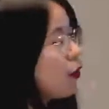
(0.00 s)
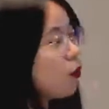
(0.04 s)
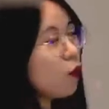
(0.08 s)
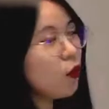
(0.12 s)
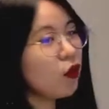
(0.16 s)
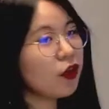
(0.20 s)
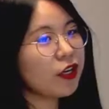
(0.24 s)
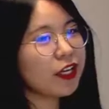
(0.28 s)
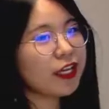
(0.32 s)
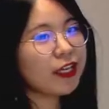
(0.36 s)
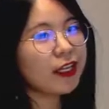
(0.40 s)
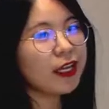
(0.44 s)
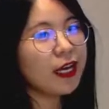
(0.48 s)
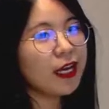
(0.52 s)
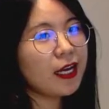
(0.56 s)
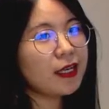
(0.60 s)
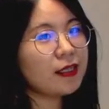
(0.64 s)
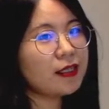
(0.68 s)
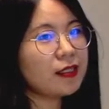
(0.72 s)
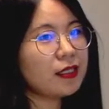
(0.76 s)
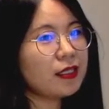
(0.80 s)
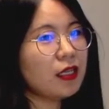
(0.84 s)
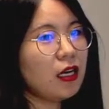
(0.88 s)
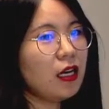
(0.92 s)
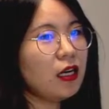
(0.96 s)
working
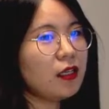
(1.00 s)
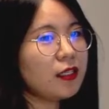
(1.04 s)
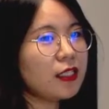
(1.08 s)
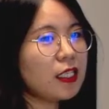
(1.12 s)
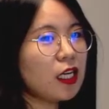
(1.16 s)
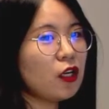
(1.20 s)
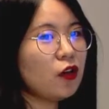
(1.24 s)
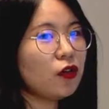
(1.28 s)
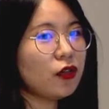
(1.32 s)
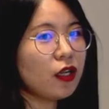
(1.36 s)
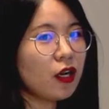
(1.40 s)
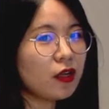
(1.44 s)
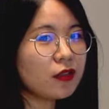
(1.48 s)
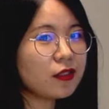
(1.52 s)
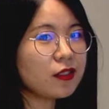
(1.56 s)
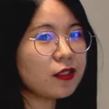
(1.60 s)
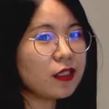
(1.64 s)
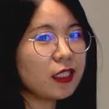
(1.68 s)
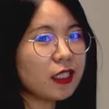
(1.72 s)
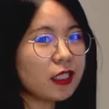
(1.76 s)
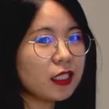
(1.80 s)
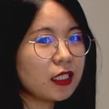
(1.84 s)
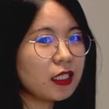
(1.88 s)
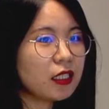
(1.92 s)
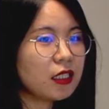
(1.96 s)
as the
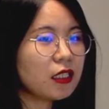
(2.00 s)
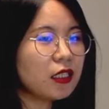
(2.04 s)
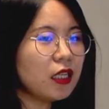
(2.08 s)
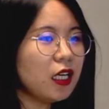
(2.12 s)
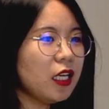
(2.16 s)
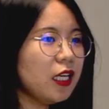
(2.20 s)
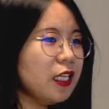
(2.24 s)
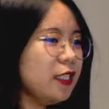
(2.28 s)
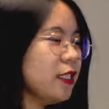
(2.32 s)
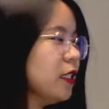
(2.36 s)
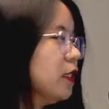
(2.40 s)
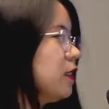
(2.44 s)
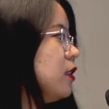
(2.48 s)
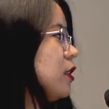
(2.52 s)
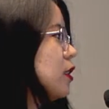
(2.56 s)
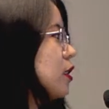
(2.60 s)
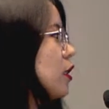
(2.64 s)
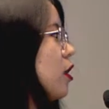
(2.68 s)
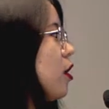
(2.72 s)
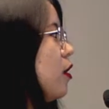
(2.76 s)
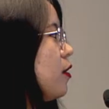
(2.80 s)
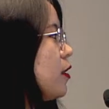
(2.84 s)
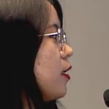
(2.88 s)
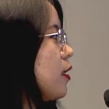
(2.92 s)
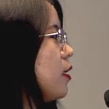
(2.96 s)
theranostic agent
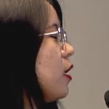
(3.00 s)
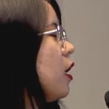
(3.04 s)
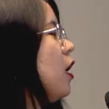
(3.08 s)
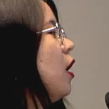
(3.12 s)
cause,